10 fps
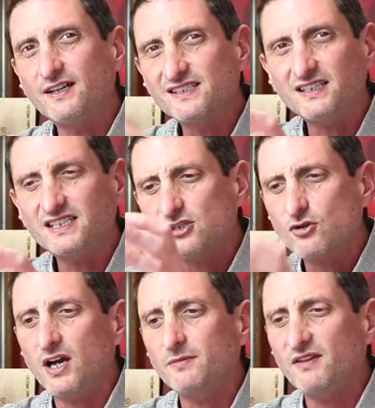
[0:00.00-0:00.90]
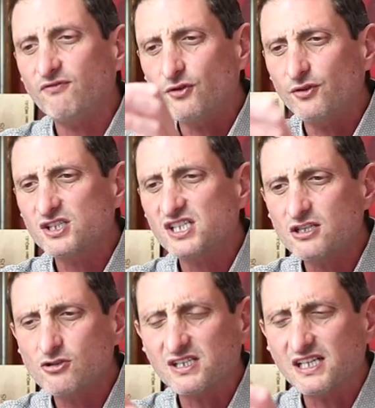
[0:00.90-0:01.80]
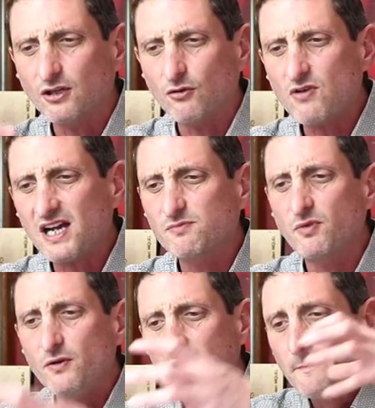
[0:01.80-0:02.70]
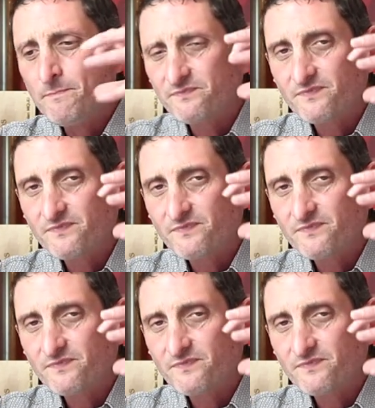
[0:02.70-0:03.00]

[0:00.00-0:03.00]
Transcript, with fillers: as I described before, the citrus and the raspberry,